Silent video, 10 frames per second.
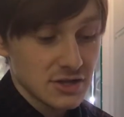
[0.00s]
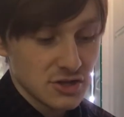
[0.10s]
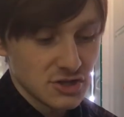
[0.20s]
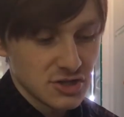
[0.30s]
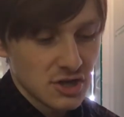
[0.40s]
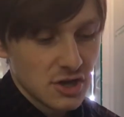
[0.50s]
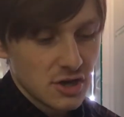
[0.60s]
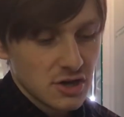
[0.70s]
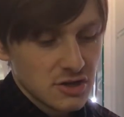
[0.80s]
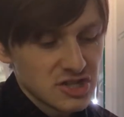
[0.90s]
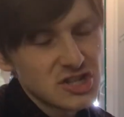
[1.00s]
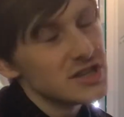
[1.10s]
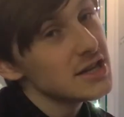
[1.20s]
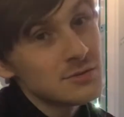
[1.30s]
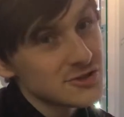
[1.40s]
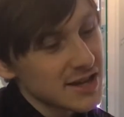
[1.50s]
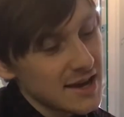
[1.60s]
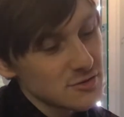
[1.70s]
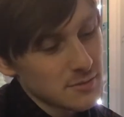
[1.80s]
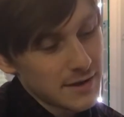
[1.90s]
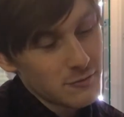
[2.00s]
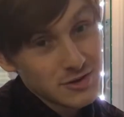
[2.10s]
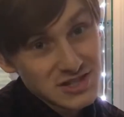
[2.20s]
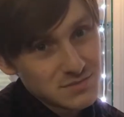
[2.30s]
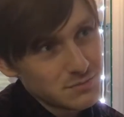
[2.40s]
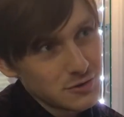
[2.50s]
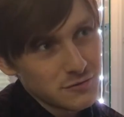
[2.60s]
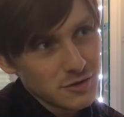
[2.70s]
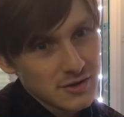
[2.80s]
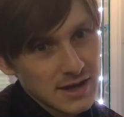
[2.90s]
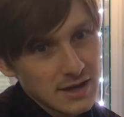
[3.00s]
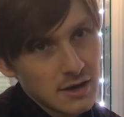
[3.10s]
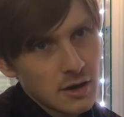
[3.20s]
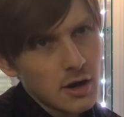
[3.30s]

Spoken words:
Because Does she need more scales when we have one this beautiful looking?